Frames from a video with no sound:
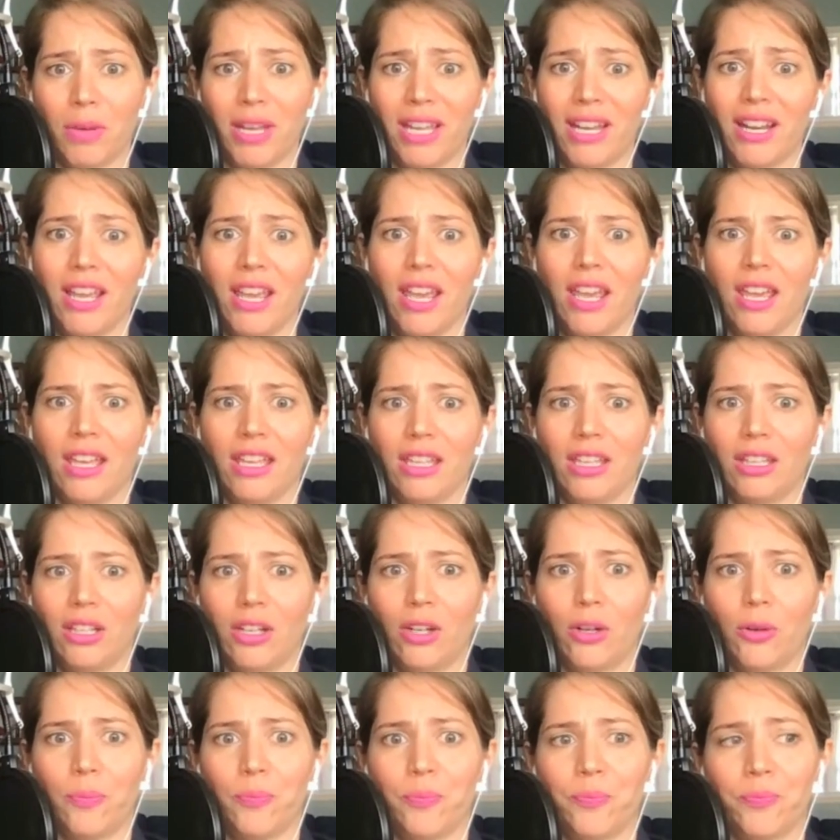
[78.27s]
But, you
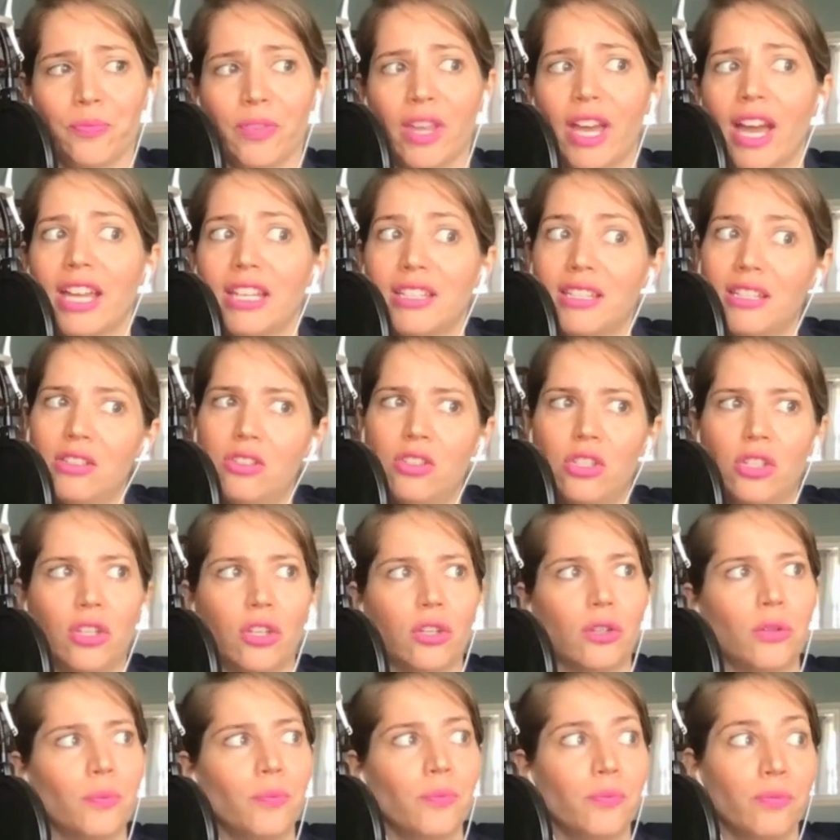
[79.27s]
know, I did
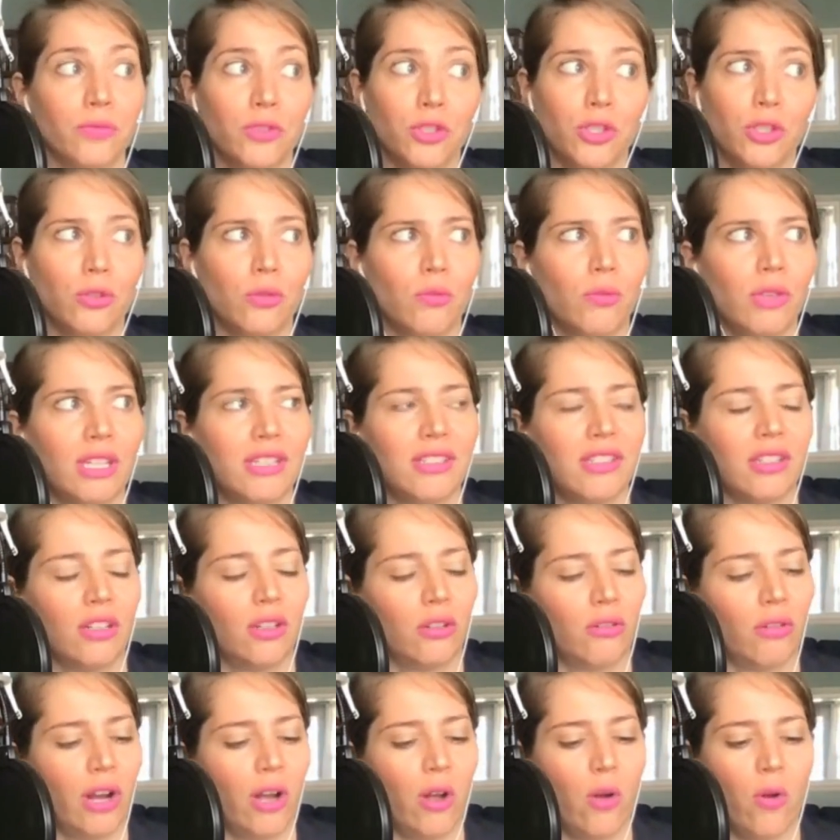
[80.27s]
two weeks in
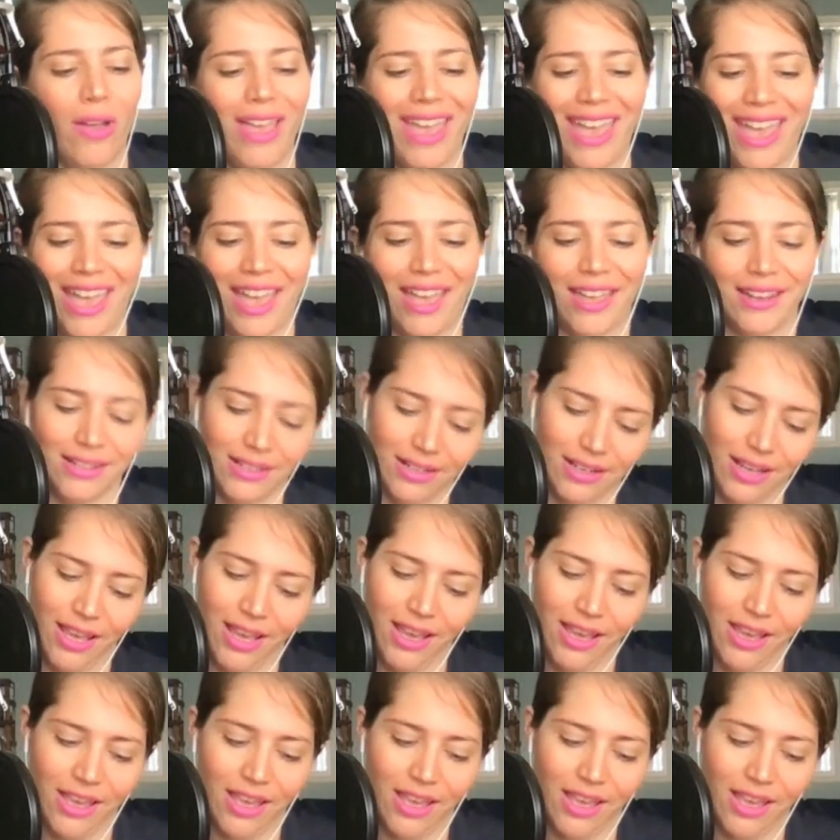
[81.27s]
a row, and